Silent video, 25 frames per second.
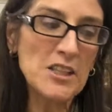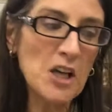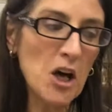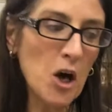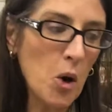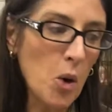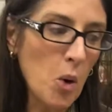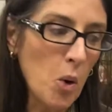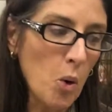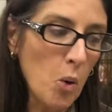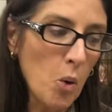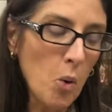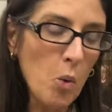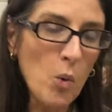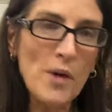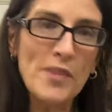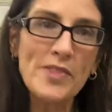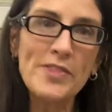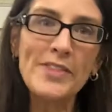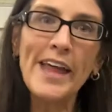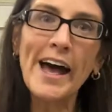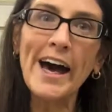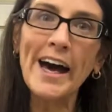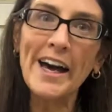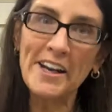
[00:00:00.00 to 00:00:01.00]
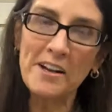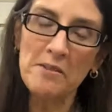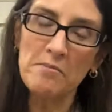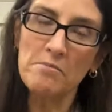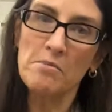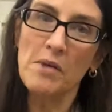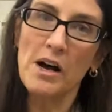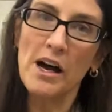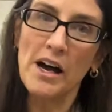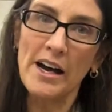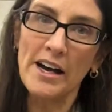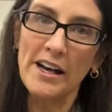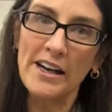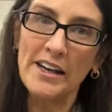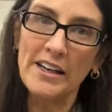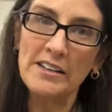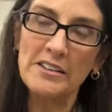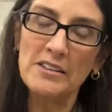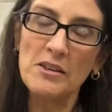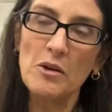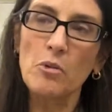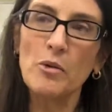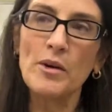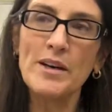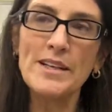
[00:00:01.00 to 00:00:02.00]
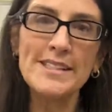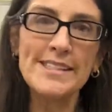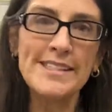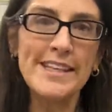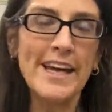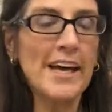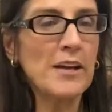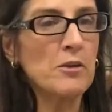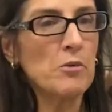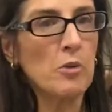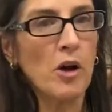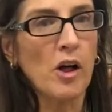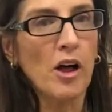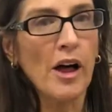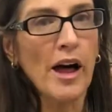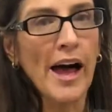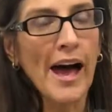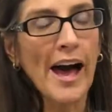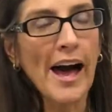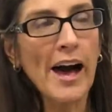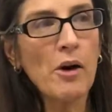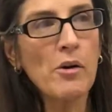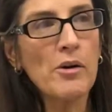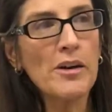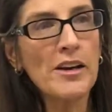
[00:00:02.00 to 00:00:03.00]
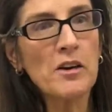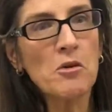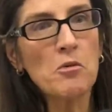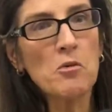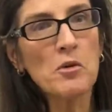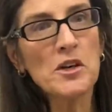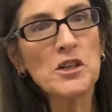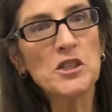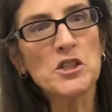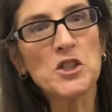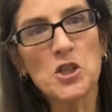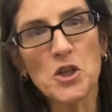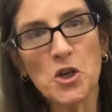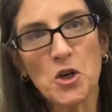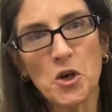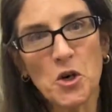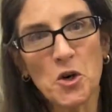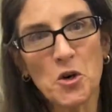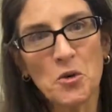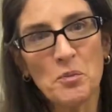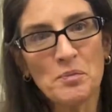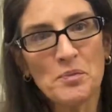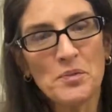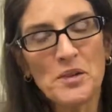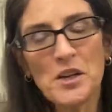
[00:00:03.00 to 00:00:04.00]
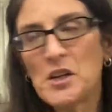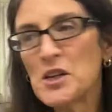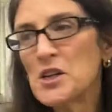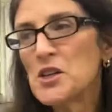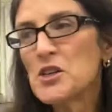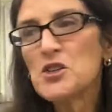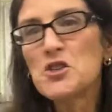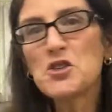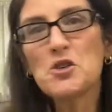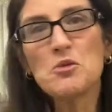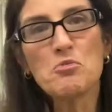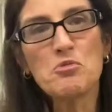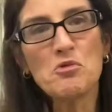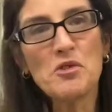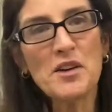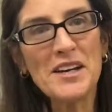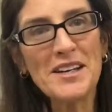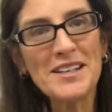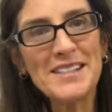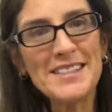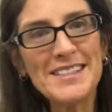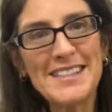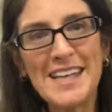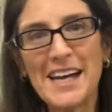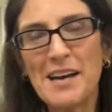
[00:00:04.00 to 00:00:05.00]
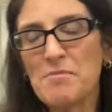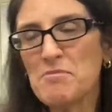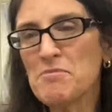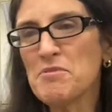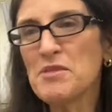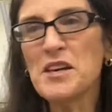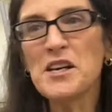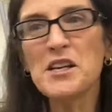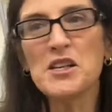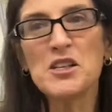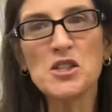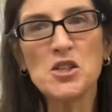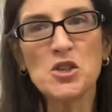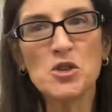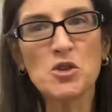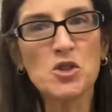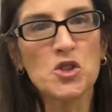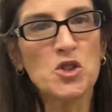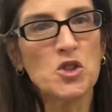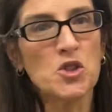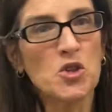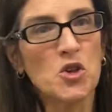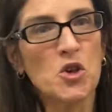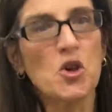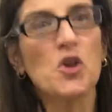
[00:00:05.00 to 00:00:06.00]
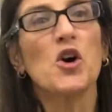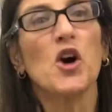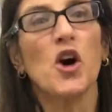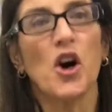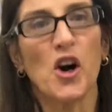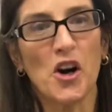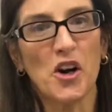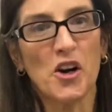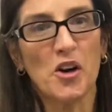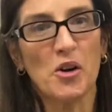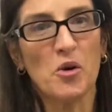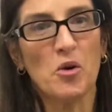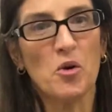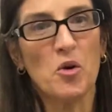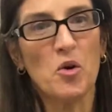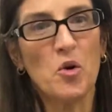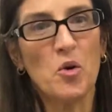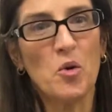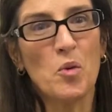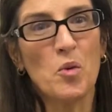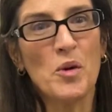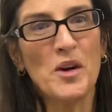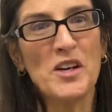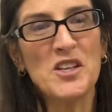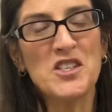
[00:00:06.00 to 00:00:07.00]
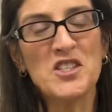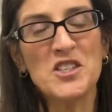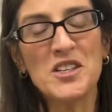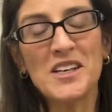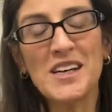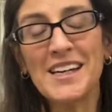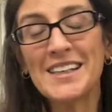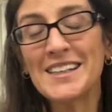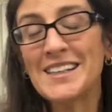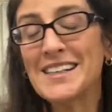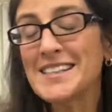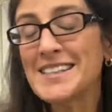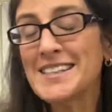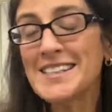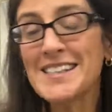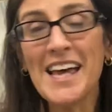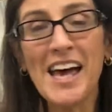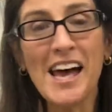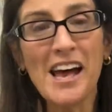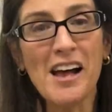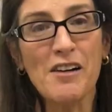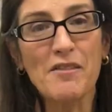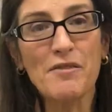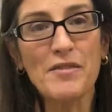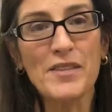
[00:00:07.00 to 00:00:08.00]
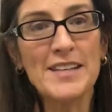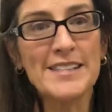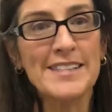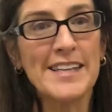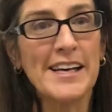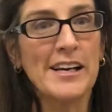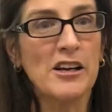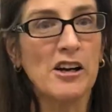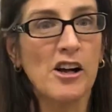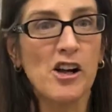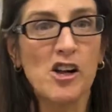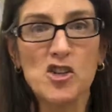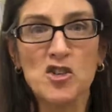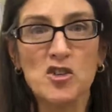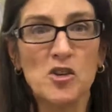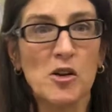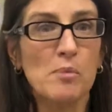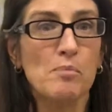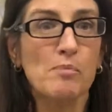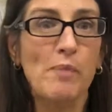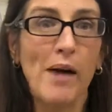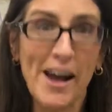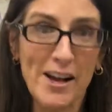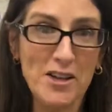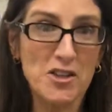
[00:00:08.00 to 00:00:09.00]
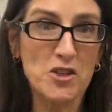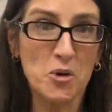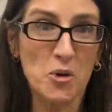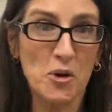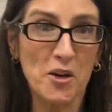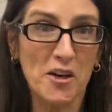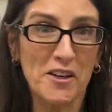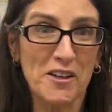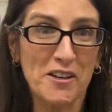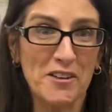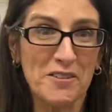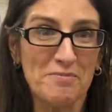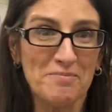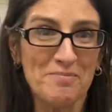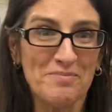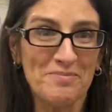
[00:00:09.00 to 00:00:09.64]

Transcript: So with that in mind, we said, well, how can we do to bring something new to New York, which in itself is a cultural patchwork?